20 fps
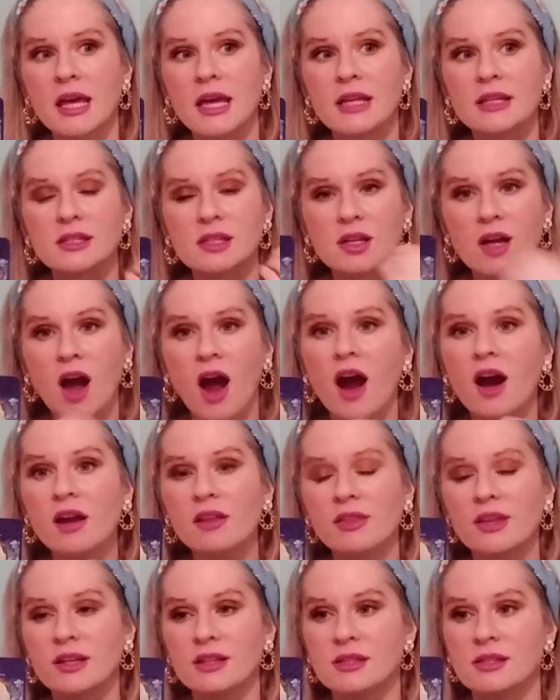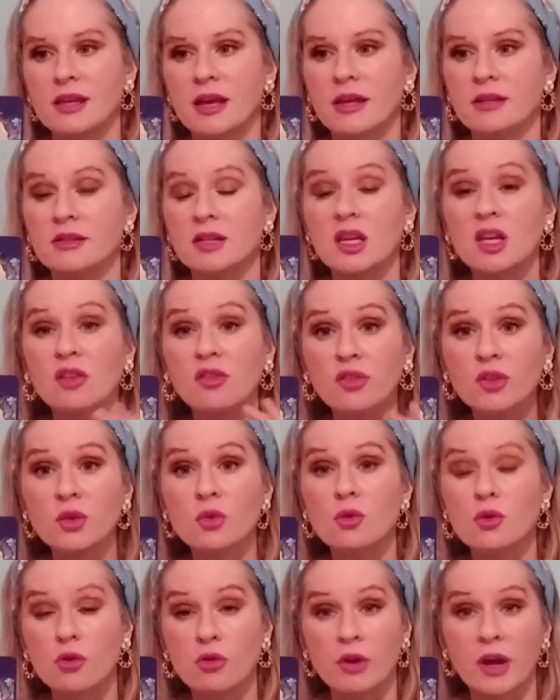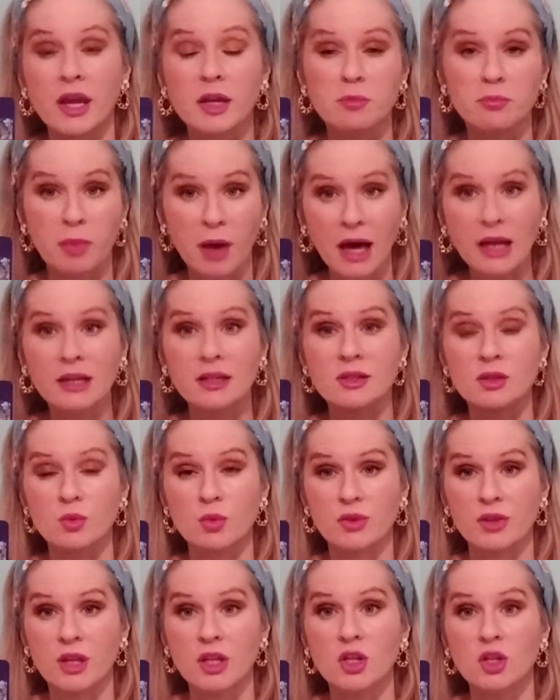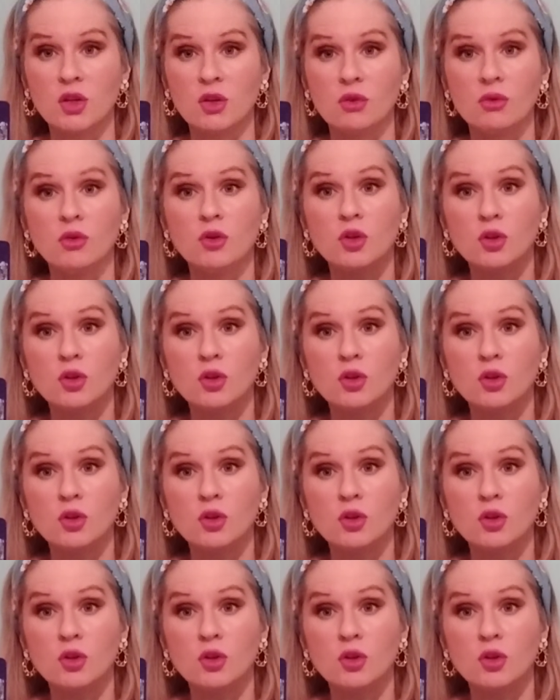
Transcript: It's a card that says if you create balance within you,